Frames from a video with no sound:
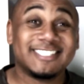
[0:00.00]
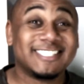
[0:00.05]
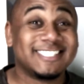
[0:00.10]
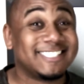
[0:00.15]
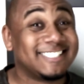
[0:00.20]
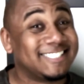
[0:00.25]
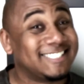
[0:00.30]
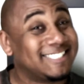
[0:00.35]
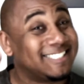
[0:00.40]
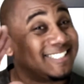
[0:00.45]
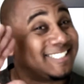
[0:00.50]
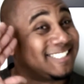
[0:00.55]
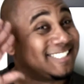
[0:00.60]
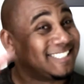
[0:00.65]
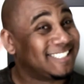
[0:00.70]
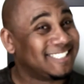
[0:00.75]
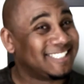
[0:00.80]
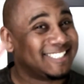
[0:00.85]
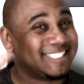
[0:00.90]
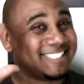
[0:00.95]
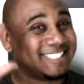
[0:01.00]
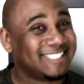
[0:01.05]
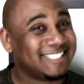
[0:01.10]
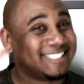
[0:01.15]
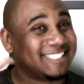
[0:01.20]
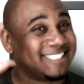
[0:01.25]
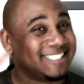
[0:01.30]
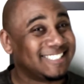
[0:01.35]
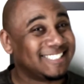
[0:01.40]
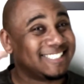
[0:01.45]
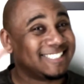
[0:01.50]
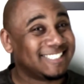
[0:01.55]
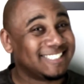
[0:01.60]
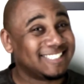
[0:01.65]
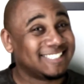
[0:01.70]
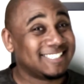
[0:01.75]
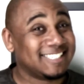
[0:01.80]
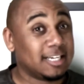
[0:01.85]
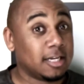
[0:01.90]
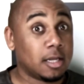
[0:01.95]
to Genius Insomniac
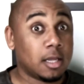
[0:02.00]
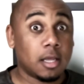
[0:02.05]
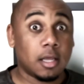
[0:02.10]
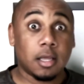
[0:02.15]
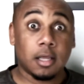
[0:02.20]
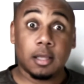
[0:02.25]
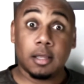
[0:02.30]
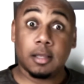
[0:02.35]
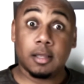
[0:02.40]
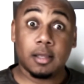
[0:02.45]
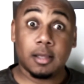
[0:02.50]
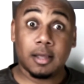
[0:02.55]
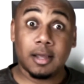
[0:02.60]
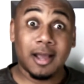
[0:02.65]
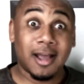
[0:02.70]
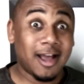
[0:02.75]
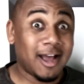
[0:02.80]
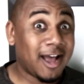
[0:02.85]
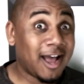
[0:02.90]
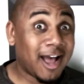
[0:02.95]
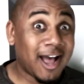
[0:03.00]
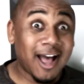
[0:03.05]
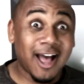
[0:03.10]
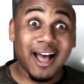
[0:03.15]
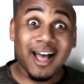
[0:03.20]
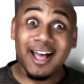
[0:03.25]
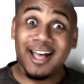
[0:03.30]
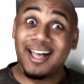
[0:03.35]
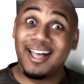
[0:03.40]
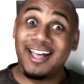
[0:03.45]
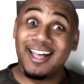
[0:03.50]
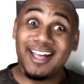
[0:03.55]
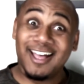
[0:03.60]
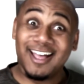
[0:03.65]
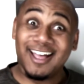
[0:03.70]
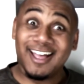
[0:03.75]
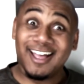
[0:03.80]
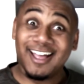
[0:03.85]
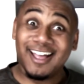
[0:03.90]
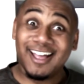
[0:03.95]
and another episode of
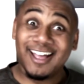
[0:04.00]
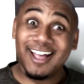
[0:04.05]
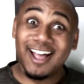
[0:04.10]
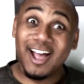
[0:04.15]
R.A.I.L.E.D.